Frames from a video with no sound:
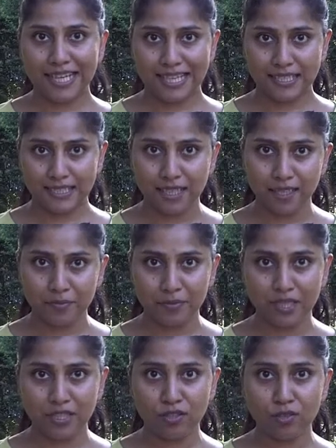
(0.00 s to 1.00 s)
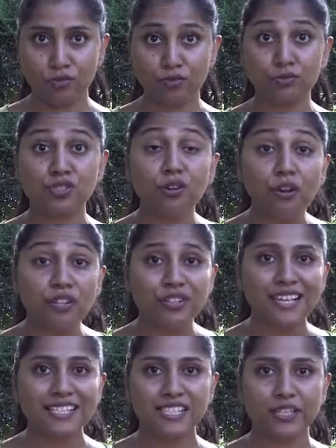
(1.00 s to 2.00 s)
can tell me who's going to
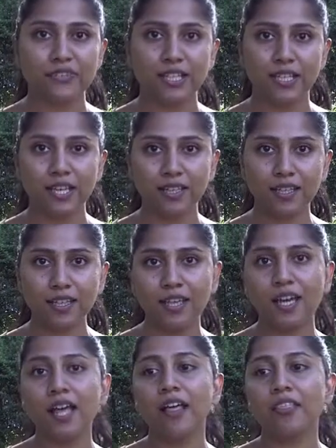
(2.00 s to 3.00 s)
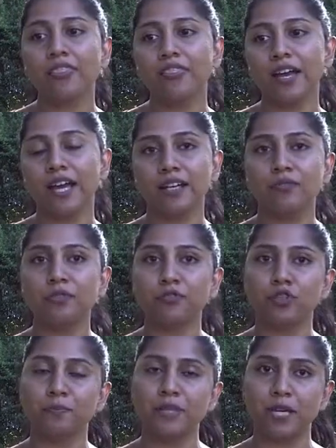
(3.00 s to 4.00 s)
get severe dengue, then we
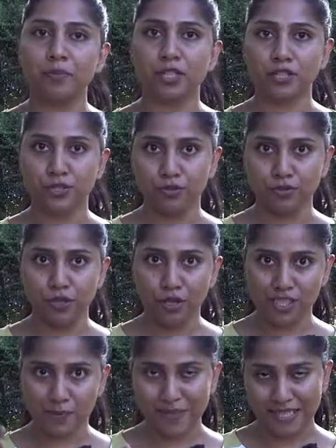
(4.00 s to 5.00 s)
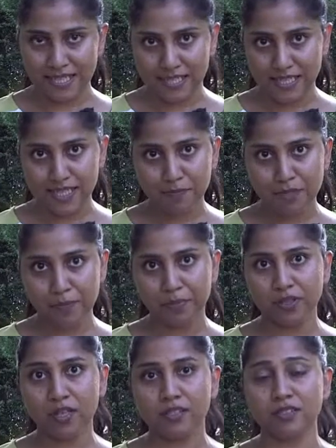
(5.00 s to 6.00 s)
would be able to hospitalize less
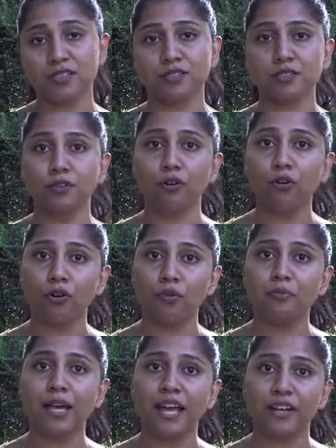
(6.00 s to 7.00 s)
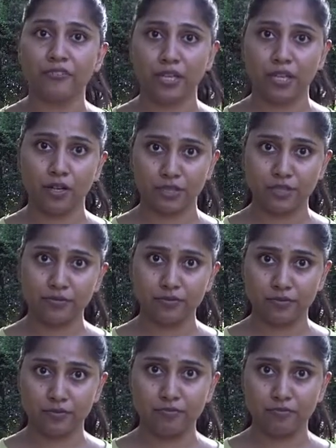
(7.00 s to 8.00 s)
people, others could go home and recover
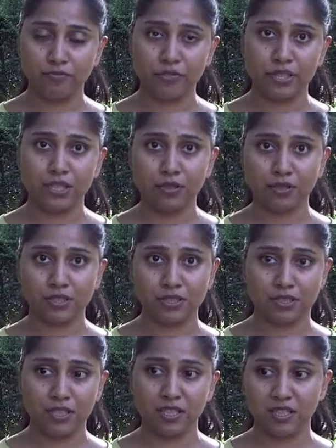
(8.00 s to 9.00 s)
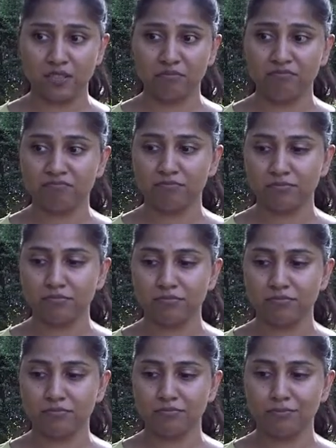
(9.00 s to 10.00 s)
without
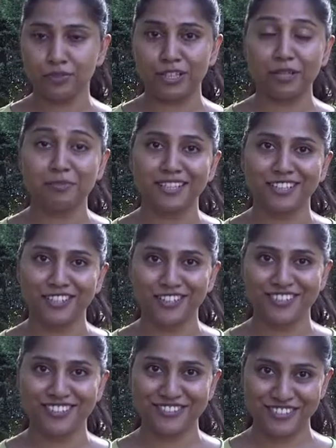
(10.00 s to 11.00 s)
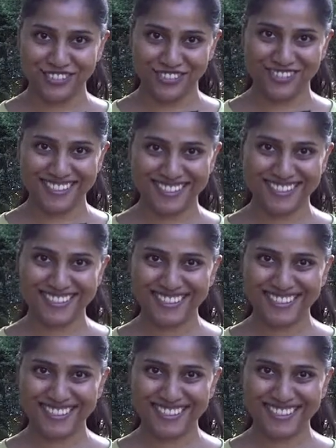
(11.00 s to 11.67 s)
putting a burden on the resources.